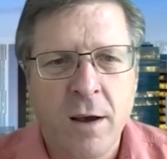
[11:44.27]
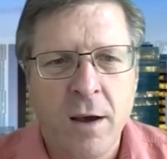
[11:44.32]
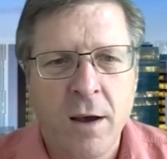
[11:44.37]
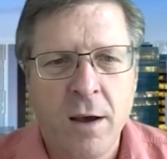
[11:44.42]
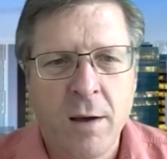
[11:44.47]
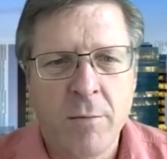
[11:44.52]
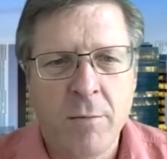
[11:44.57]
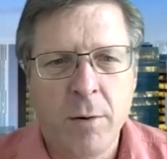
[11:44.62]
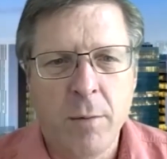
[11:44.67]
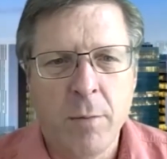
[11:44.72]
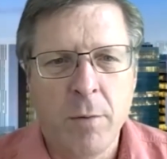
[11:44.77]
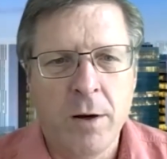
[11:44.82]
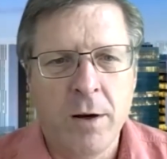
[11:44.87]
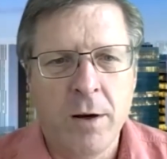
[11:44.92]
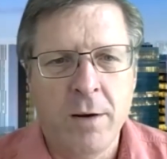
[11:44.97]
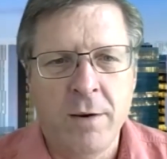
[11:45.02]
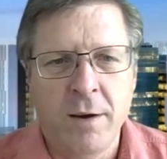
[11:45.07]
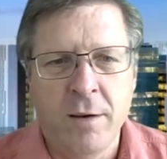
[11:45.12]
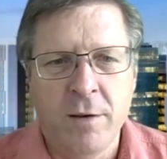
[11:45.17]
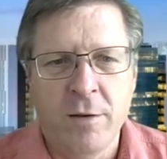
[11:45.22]
And we want
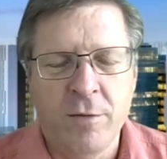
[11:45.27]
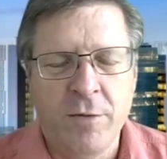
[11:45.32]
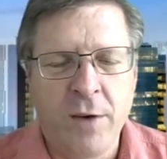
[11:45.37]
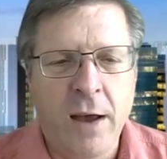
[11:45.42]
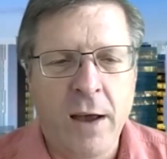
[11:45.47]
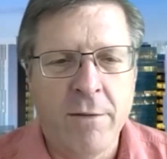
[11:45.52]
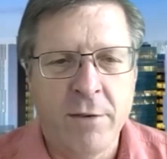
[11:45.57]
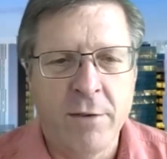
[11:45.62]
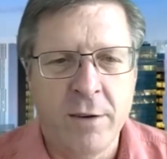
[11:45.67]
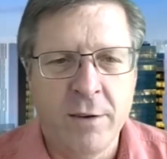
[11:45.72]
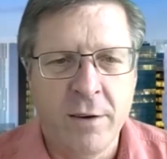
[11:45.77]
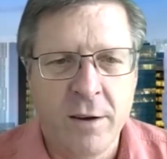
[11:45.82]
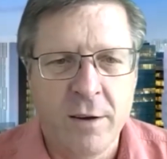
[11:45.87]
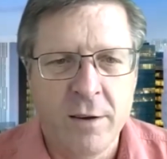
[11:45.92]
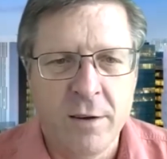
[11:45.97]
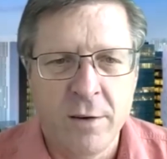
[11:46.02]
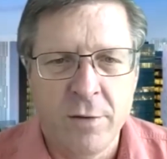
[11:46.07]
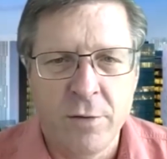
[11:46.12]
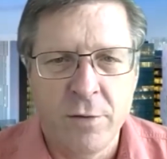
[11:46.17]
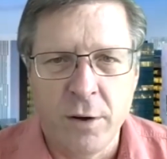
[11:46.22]
to test five to
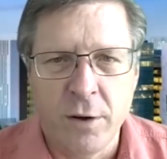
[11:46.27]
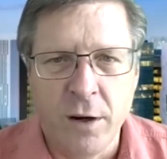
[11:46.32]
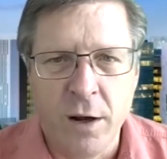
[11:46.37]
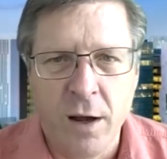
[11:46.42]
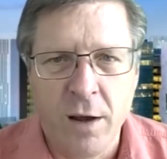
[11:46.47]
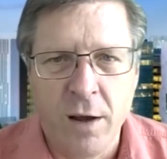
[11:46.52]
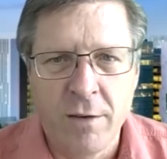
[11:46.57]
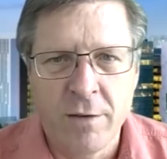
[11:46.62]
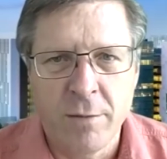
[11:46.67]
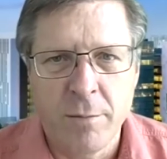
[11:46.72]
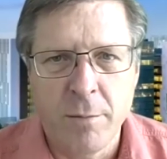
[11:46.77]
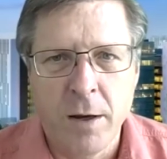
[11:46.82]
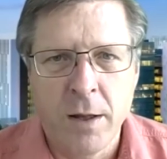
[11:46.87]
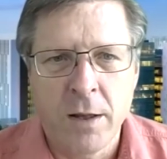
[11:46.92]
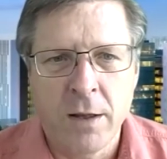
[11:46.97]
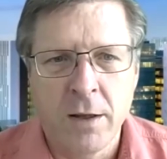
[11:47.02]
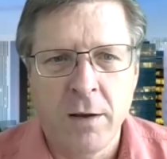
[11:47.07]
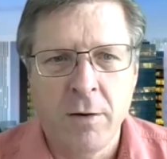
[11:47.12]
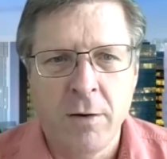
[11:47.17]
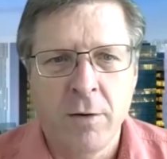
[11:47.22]
10 different kinds of
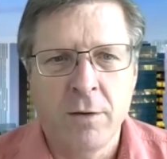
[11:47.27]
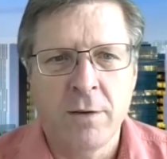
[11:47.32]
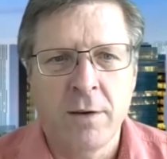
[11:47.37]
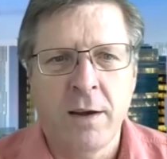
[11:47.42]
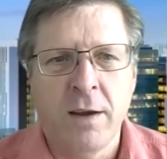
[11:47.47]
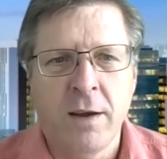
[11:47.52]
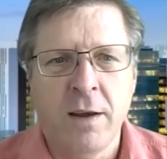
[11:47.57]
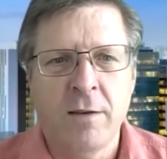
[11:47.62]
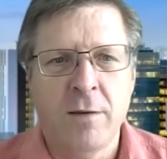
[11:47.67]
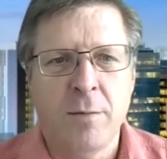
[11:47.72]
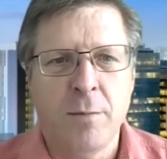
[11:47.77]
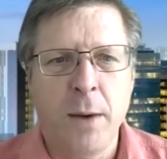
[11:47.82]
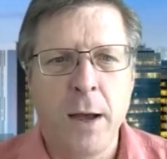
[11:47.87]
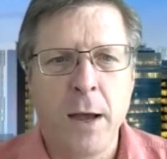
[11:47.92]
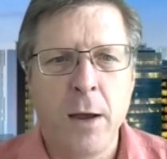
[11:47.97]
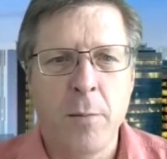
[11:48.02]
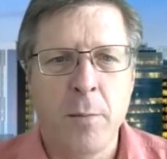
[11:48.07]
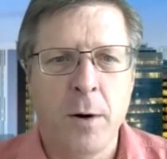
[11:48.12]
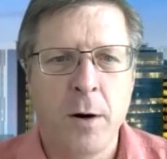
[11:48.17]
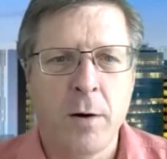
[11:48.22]
molecules against
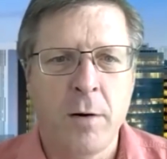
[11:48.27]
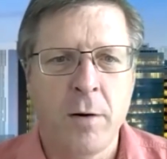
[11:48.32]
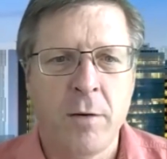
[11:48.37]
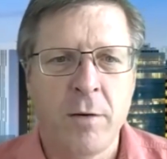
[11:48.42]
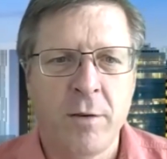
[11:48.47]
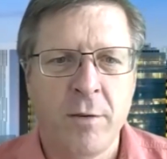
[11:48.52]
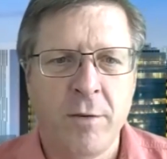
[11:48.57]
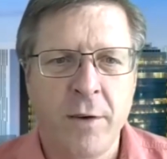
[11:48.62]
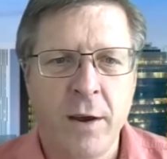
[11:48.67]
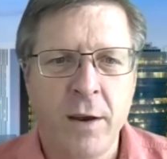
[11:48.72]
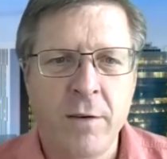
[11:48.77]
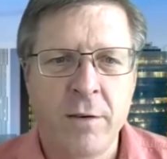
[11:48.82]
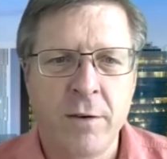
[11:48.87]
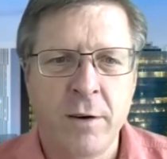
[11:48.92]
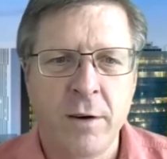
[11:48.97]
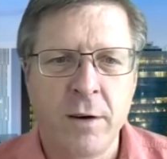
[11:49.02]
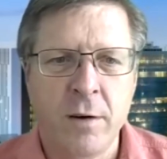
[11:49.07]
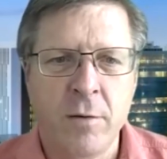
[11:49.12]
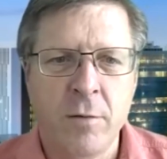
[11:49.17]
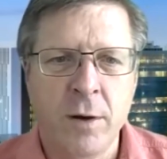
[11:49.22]
biomarkers of
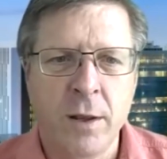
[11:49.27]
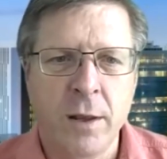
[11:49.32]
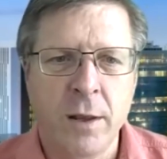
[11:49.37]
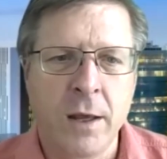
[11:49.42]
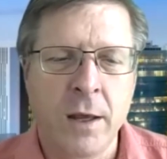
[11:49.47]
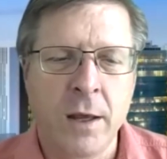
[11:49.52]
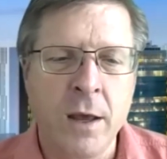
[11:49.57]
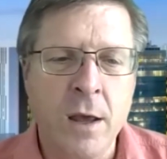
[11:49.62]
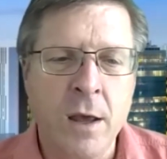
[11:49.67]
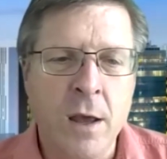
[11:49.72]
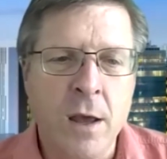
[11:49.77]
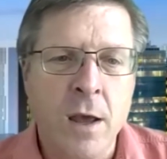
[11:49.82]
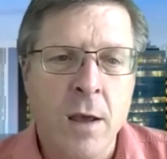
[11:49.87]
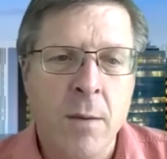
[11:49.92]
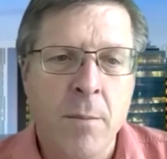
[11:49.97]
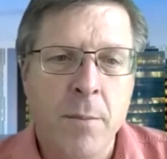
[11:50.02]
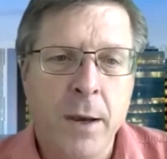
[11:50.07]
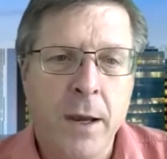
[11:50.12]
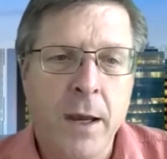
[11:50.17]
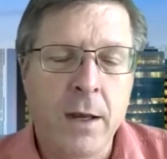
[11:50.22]
aging and really
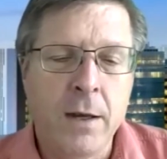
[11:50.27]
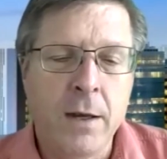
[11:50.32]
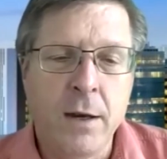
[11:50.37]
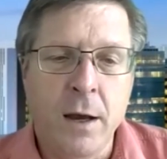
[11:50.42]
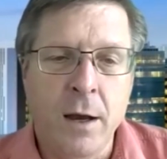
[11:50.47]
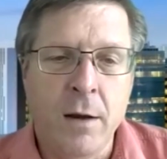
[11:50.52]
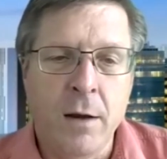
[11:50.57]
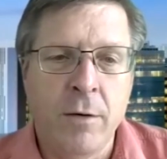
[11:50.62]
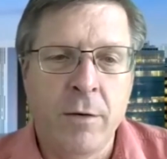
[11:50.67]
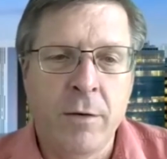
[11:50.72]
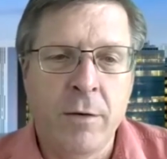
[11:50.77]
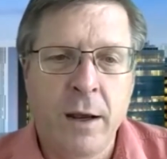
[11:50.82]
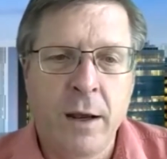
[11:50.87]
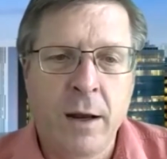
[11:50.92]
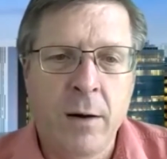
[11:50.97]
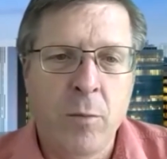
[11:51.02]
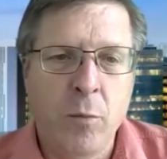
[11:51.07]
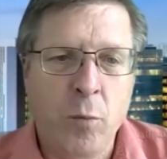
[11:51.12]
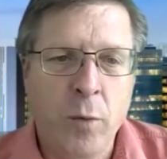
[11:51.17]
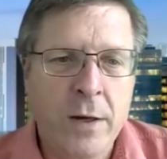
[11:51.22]
begin to
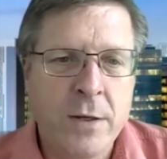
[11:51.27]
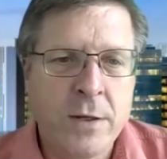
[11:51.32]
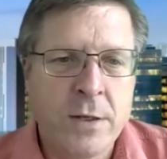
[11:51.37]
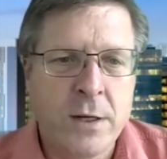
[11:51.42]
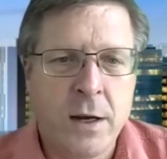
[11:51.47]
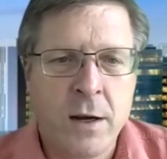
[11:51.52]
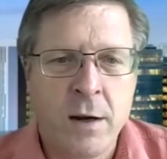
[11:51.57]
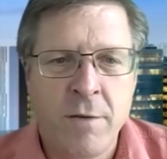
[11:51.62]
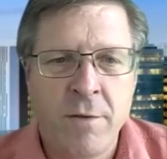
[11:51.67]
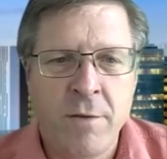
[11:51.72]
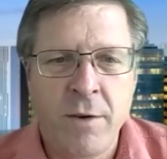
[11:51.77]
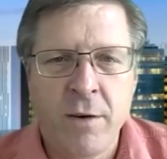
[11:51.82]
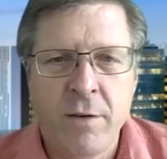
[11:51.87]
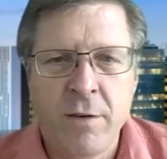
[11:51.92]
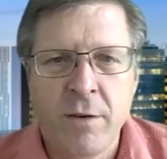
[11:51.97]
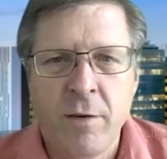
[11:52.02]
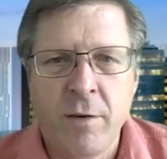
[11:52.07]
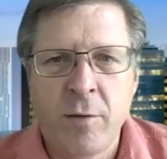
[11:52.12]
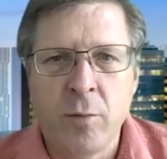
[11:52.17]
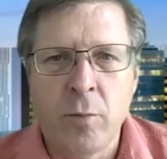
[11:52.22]
understand which
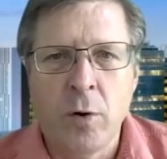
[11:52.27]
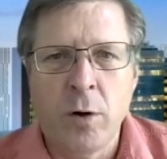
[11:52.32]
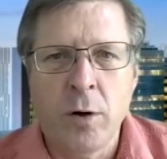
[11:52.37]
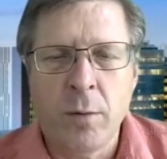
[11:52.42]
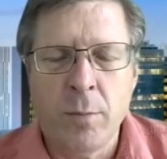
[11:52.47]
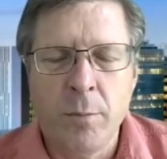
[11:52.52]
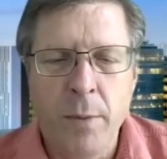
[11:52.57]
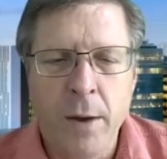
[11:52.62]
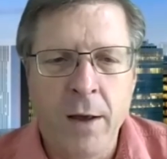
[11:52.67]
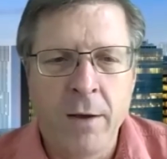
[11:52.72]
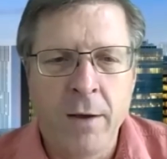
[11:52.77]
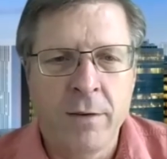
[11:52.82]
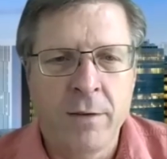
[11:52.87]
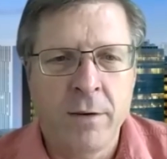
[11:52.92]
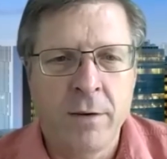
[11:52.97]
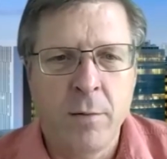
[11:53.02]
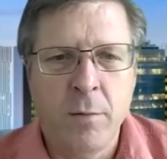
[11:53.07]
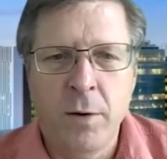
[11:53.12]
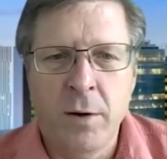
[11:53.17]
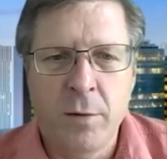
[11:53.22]
interventions work best
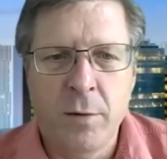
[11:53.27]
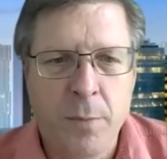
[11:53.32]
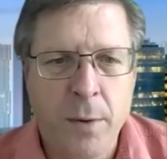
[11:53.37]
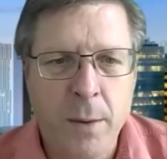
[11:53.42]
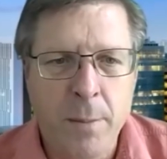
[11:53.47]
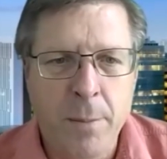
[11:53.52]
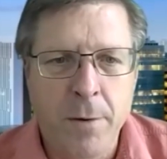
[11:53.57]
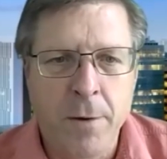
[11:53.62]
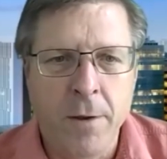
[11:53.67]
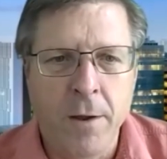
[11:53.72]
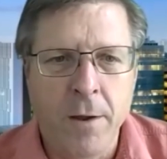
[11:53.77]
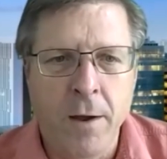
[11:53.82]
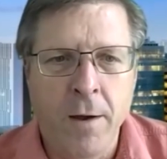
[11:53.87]
in which people.